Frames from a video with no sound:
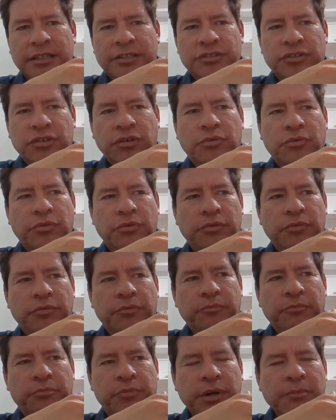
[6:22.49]
So
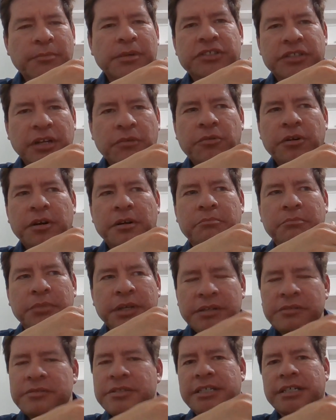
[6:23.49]
pretty much they were
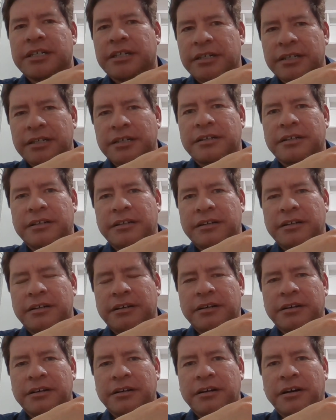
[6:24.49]
abusing
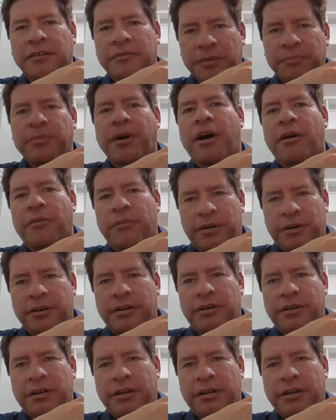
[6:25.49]
of their power.